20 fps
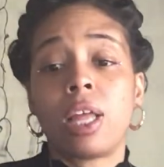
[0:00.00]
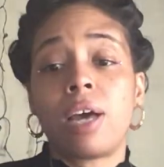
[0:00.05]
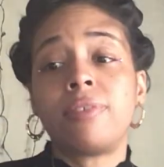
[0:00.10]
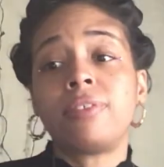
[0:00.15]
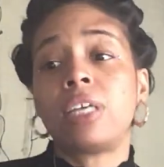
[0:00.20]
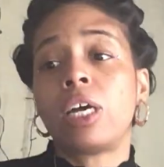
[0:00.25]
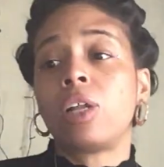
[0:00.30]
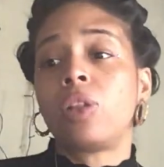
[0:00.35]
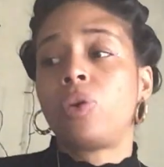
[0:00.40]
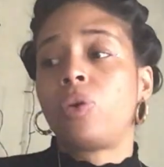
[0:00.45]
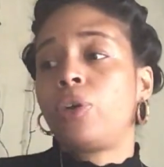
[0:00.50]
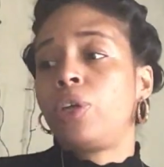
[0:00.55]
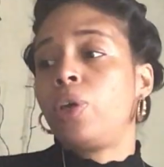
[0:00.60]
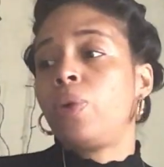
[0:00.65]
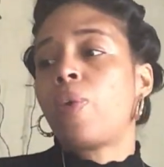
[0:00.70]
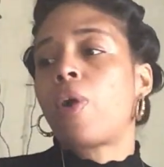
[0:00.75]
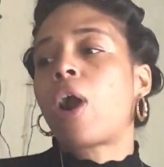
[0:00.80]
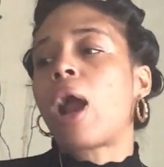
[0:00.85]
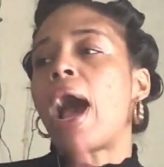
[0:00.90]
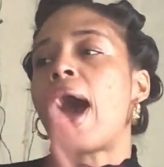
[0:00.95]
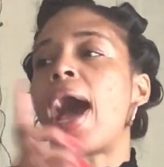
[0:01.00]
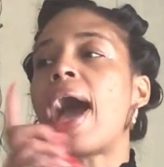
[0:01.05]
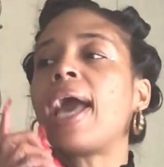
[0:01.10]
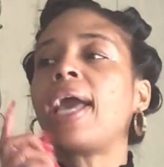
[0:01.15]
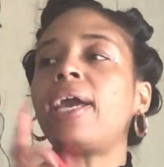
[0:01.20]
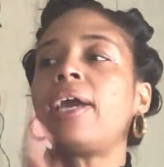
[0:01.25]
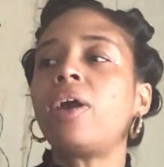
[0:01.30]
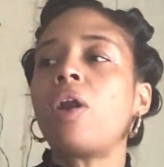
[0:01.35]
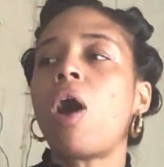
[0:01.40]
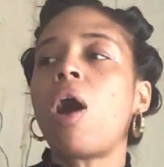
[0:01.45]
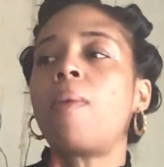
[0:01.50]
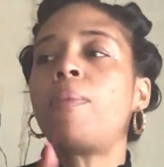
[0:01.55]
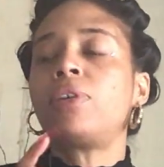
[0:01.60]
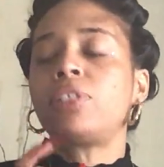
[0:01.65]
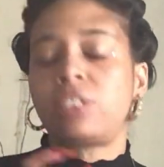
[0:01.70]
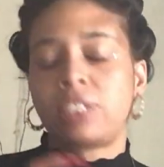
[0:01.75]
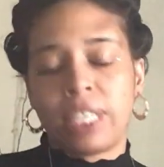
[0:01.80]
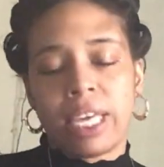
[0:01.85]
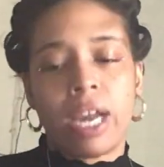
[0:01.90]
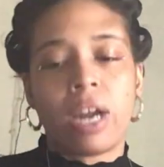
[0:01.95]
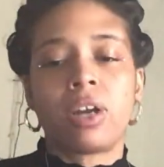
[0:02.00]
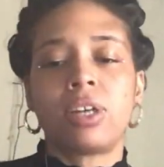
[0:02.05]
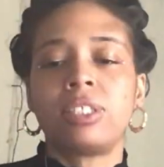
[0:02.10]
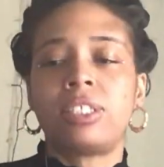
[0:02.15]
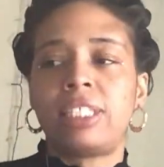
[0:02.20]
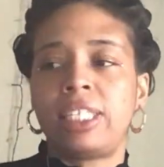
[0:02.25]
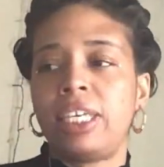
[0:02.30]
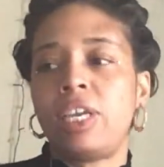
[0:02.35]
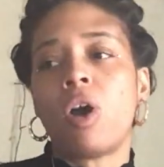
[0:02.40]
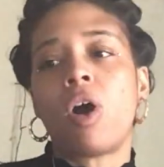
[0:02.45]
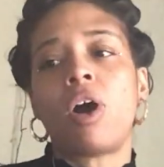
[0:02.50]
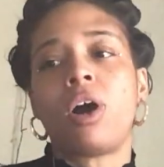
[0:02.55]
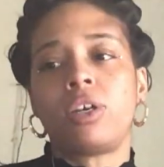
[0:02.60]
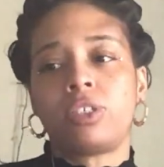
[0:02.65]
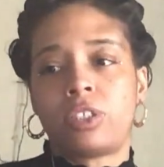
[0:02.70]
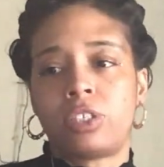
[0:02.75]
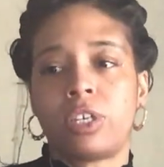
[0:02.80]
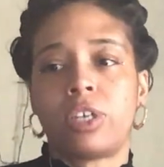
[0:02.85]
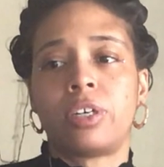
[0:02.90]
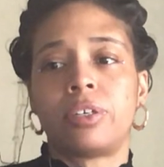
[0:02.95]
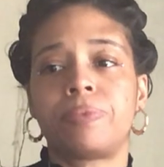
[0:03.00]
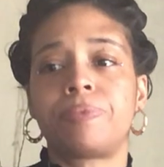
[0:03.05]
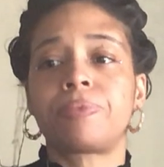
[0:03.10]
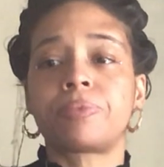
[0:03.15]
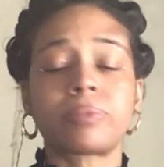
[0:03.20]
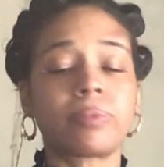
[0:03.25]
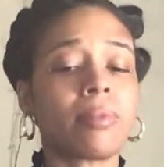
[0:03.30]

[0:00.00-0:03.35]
loves how loyal you are. I could almost guarantee also,